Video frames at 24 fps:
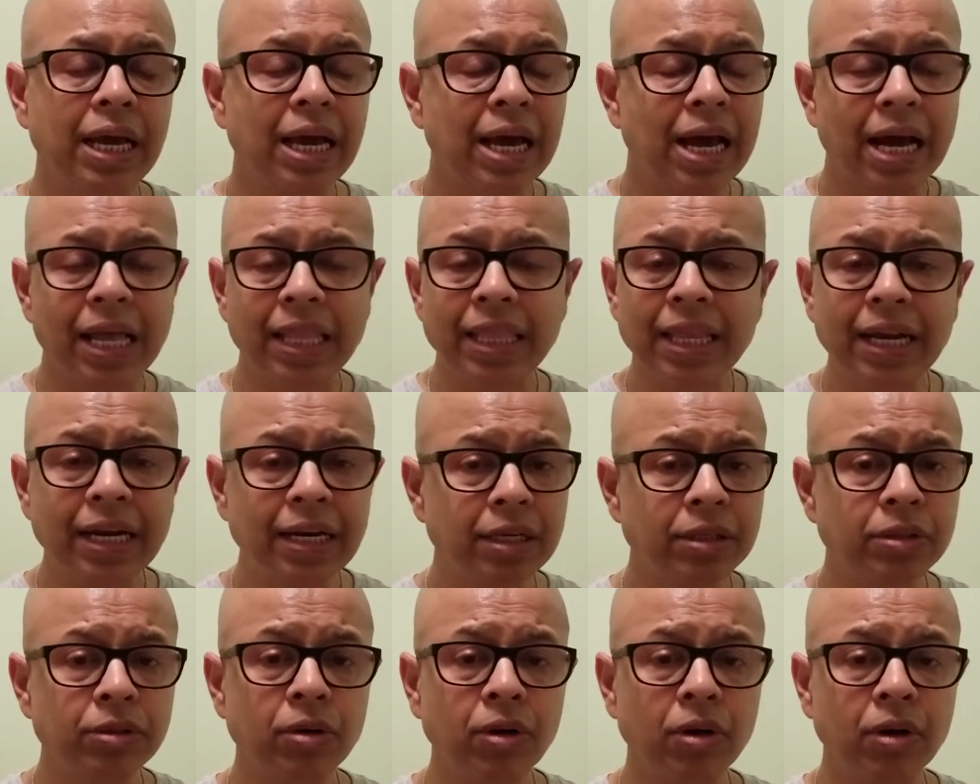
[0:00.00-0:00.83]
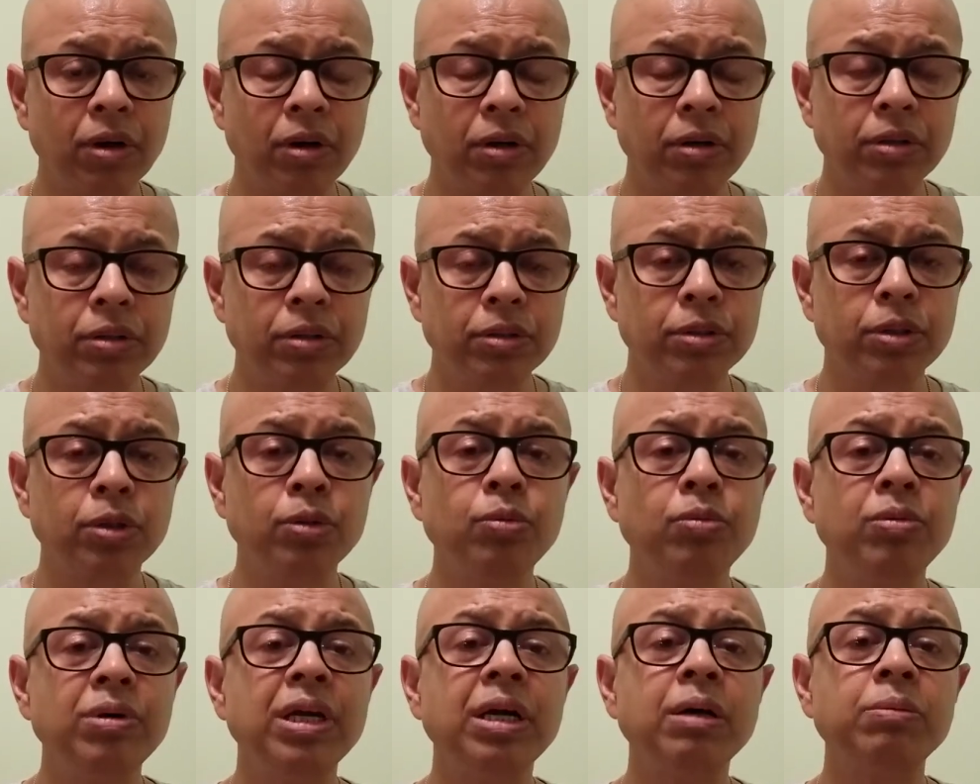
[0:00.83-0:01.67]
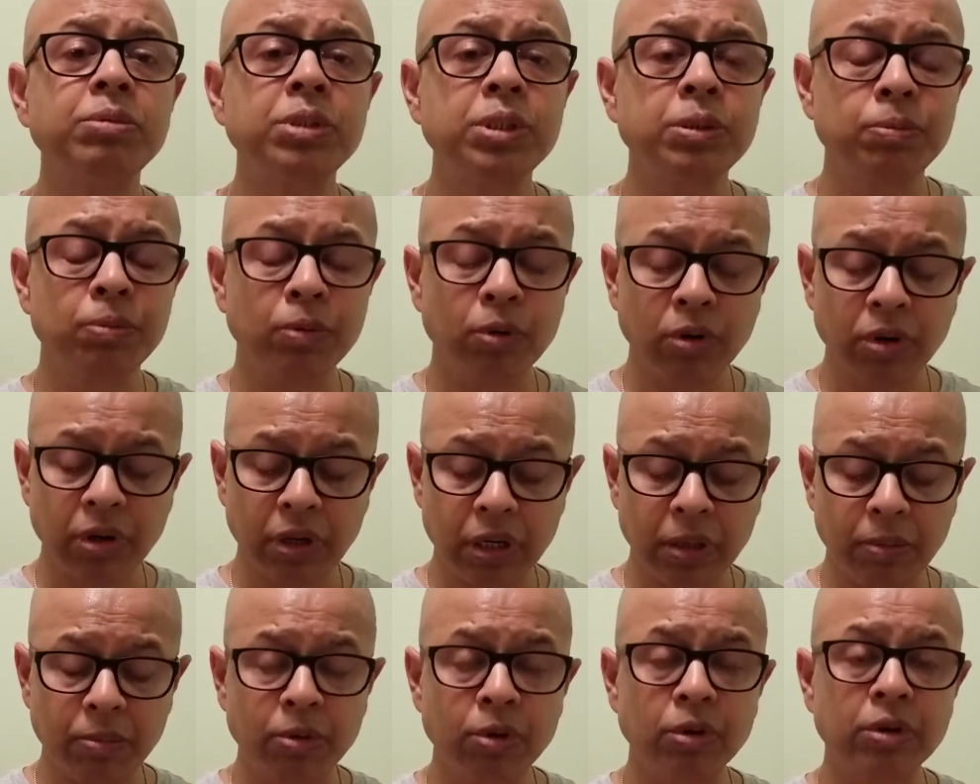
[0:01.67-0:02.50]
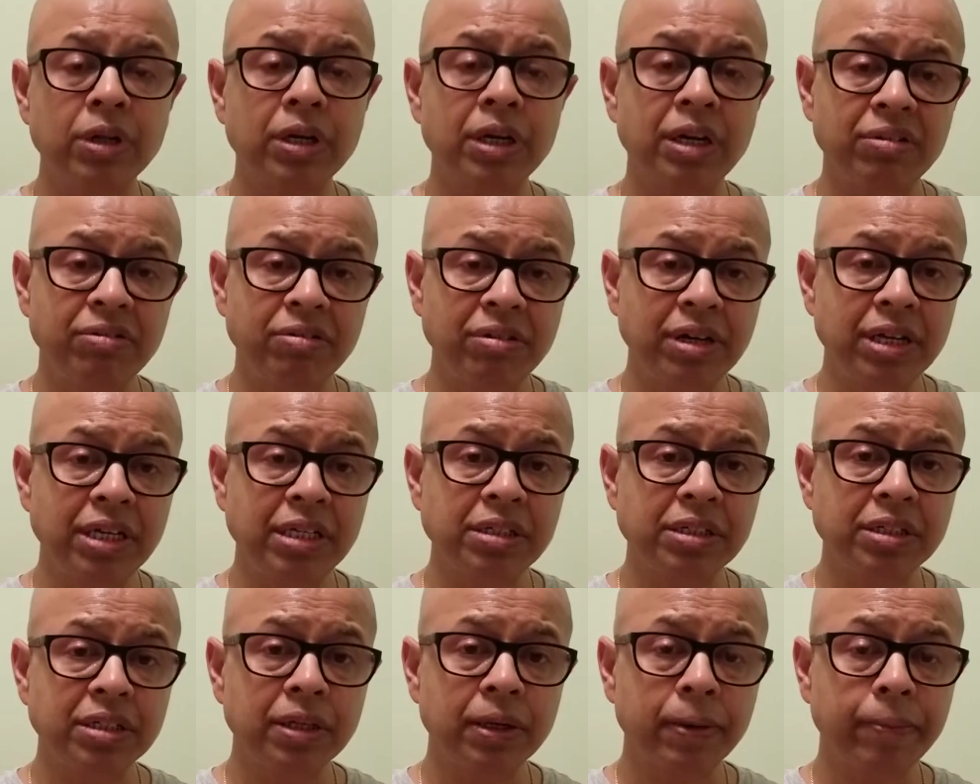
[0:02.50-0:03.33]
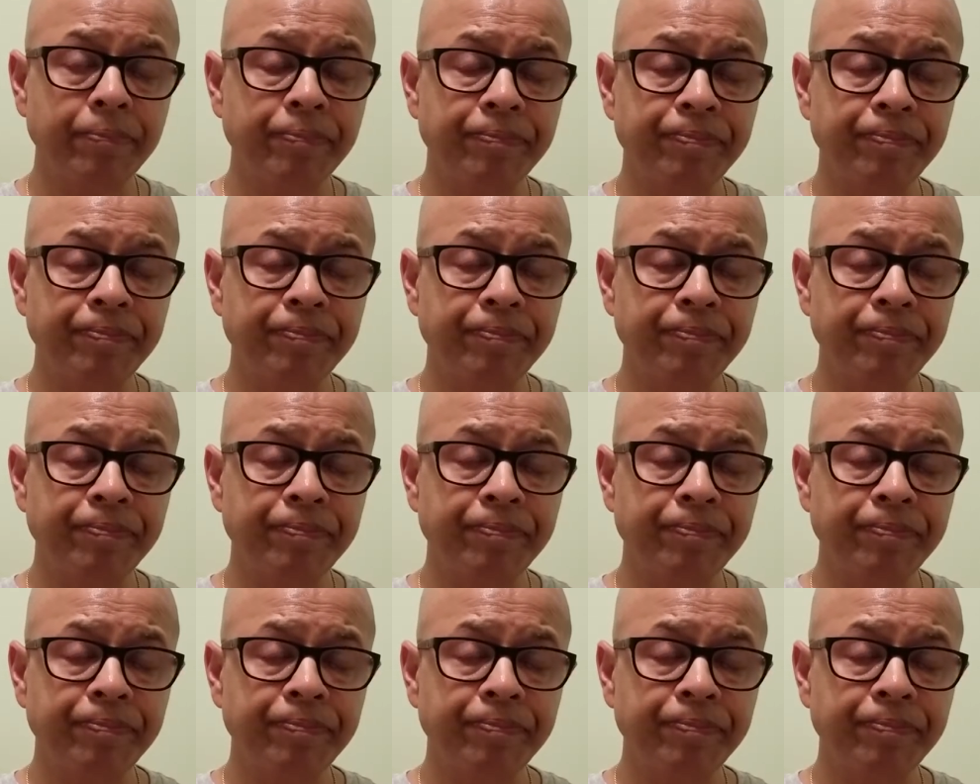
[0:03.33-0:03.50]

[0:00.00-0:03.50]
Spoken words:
And that is all. So we have spoken about the definition,